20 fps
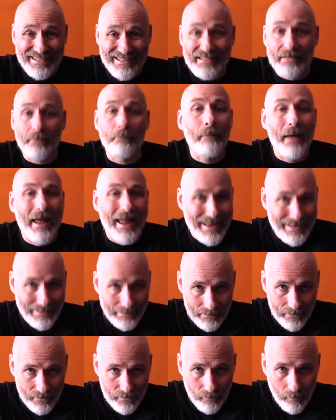
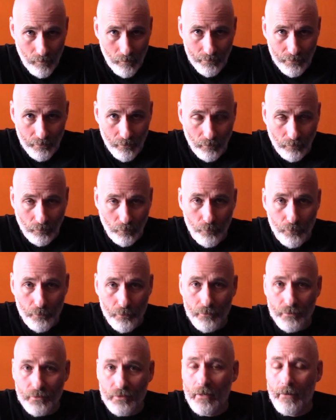demands on young
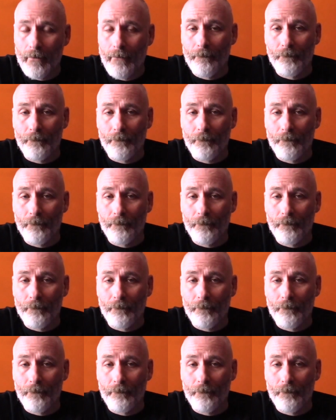learners.